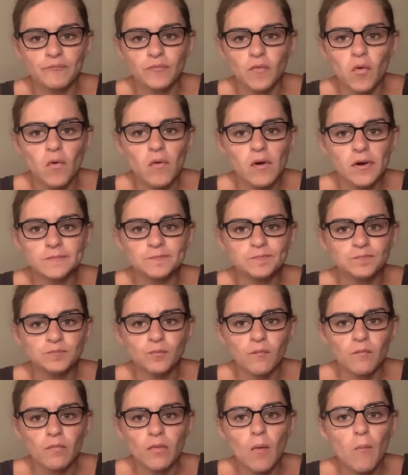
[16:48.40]
or
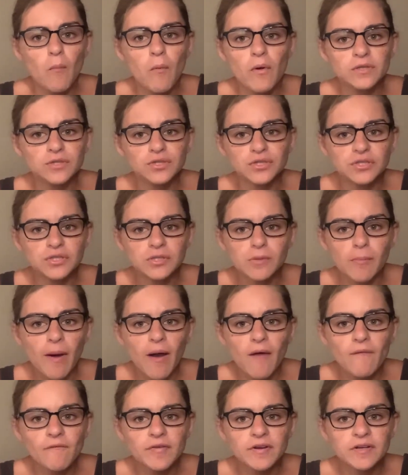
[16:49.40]
portion some
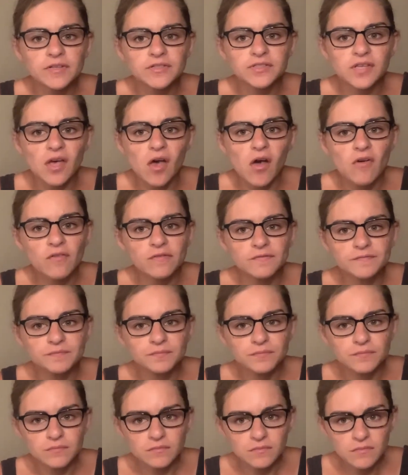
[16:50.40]
out for yourself,
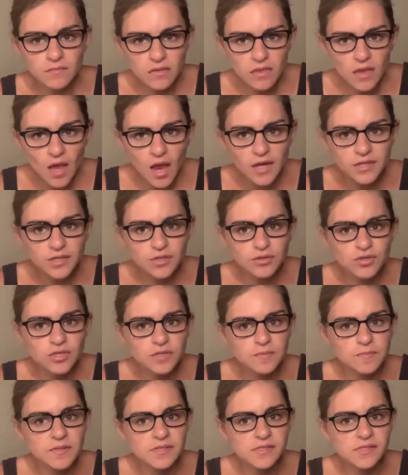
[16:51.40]
and you
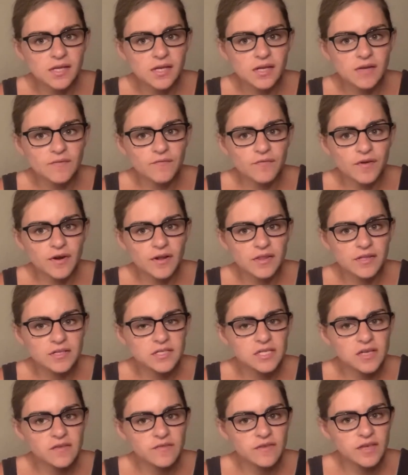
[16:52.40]
just be sitting in front of the
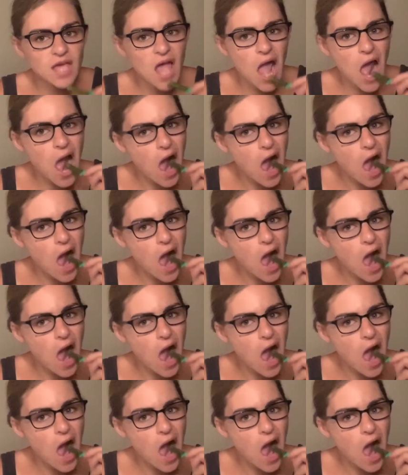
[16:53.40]
TV